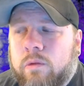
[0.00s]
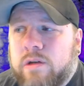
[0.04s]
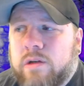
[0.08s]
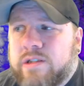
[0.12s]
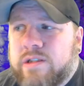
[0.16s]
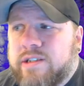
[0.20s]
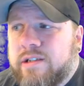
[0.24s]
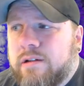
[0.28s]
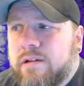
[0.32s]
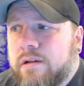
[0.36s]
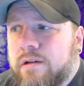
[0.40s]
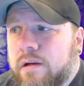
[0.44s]

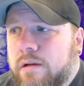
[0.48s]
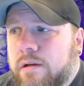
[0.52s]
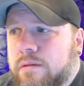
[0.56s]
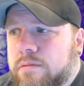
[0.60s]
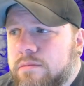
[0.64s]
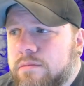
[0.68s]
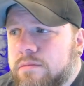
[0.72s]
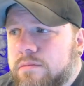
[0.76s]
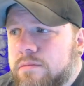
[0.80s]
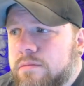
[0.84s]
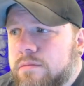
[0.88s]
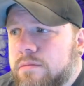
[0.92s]

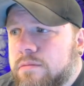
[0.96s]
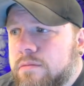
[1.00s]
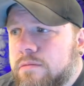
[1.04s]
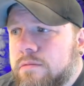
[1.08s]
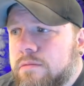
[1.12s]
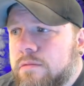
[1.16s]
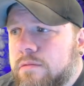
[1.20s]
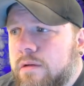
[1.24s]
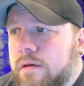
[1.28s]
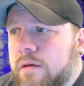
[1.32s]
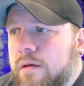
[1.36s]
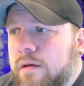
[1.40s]
0,
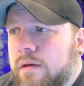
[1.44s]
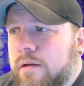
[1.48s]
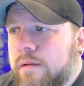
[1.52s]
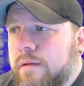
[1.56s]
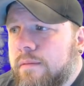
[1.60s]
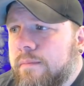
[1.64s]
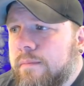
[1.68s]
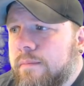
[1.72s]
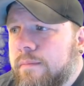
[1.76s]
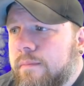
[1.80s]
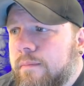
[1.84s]
right?